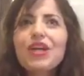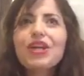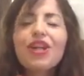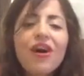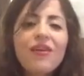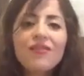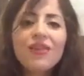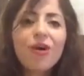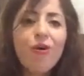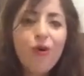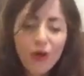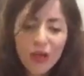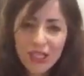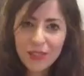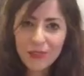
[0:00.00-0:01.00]
love the
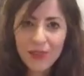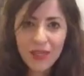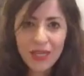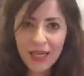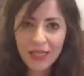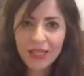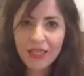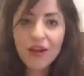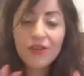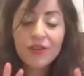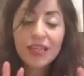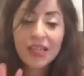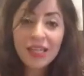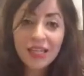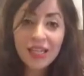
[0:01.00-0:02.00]
whole experience. Oh,
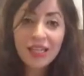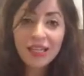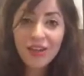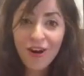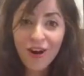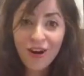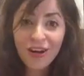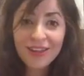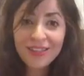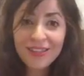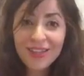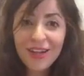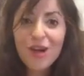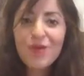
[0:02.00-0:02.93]
it is hard,